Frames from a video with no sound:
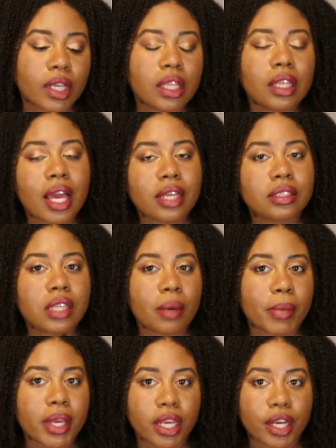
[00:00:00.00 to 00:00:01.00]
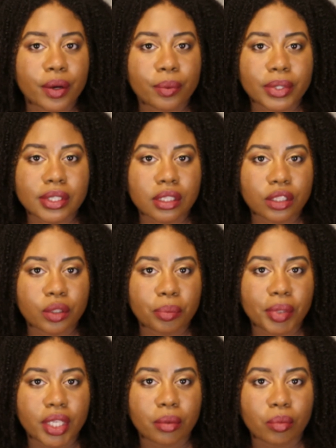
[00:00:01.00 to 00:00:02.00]
Last time my hair was a little
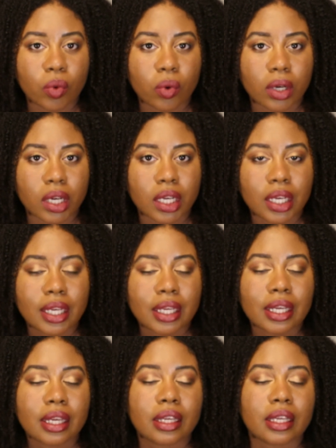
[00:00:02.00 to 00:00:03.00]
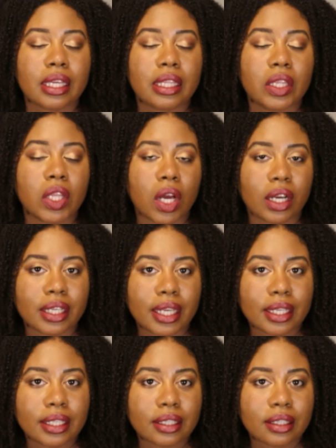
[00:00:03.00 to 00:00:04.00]
bit more
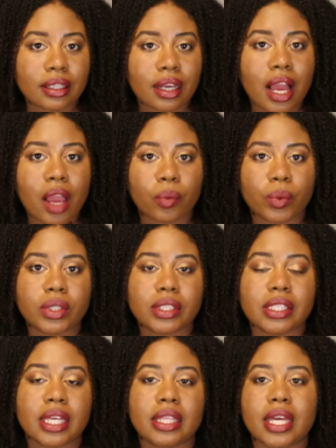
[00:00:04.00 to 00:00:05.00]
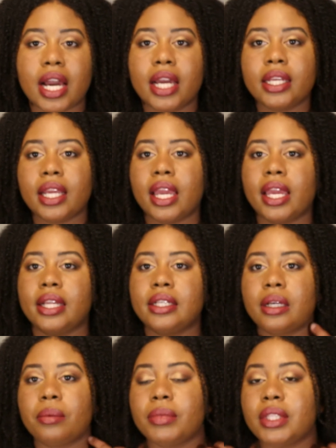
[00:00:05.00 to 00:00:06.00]
elongated, I will say that,
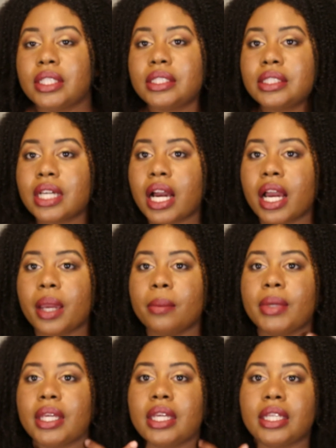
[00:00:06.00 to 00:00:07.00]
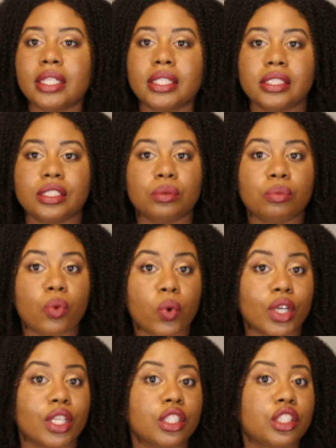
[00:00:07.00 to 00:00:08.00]
and this time it is
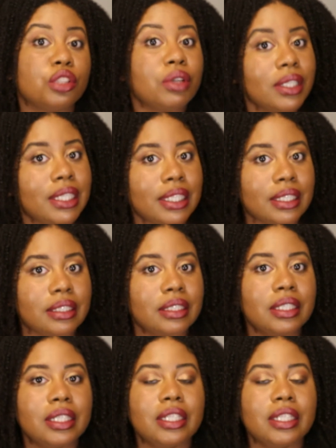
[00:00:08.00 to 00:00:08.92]
more shrunken.